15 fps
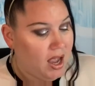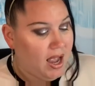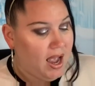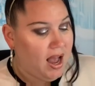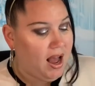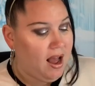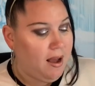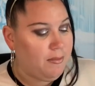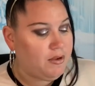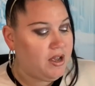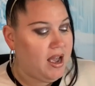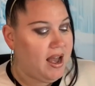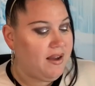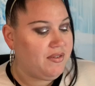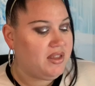Um, you
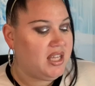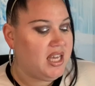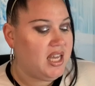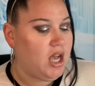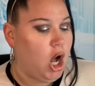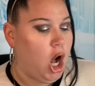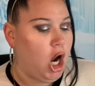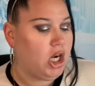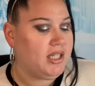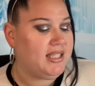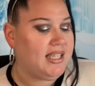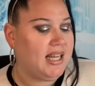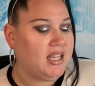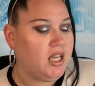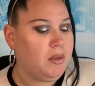have the
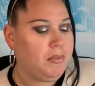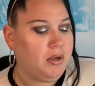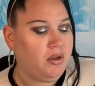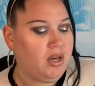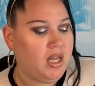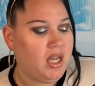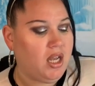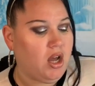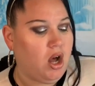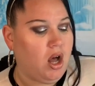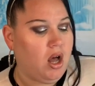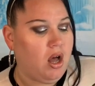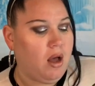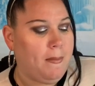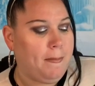Arselli Beauty
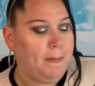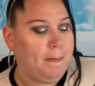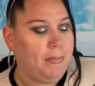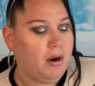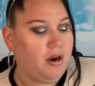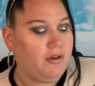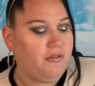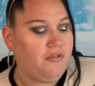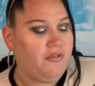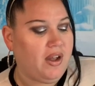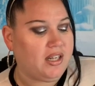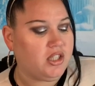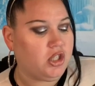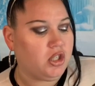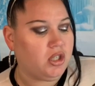um,
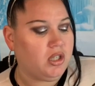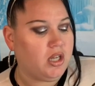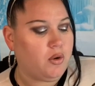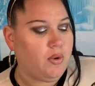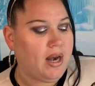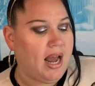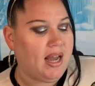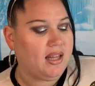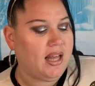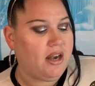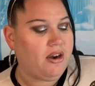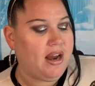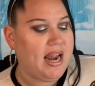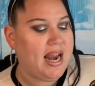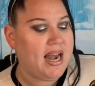Perfector Liquid
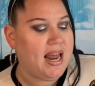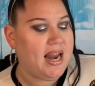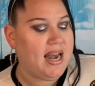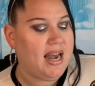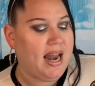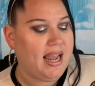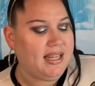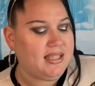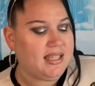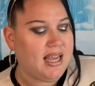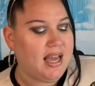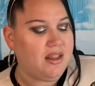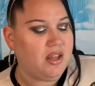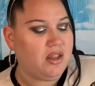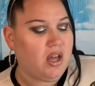Eyeliner in Night,
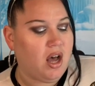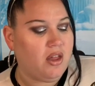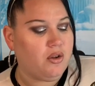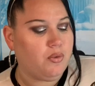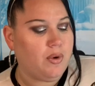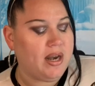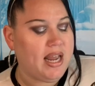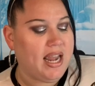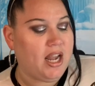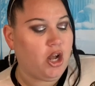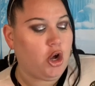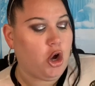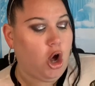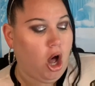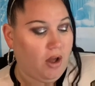and then the other one in
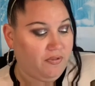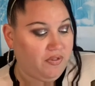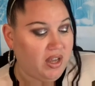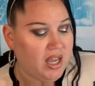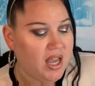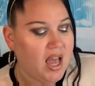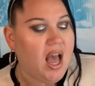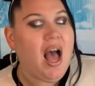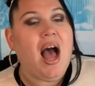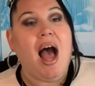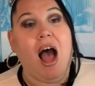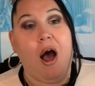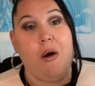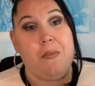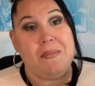Coffee.
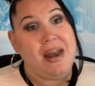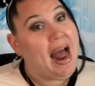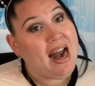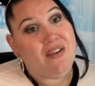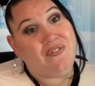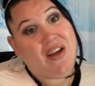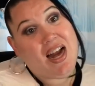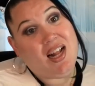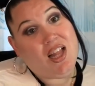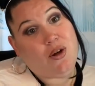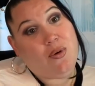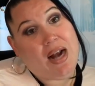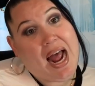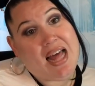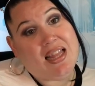I'm not a fan of
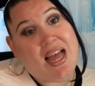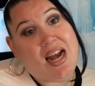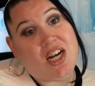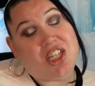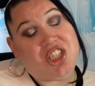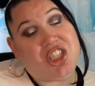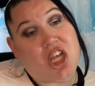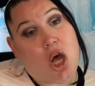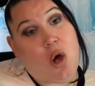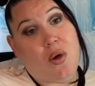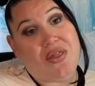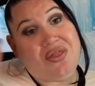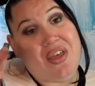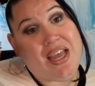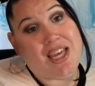liquid eyeliner,
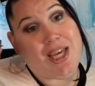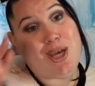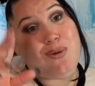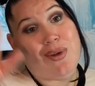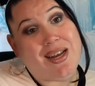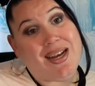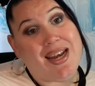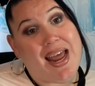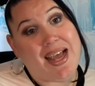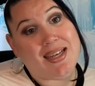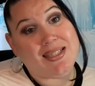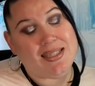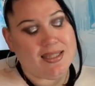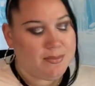so thank you. Next.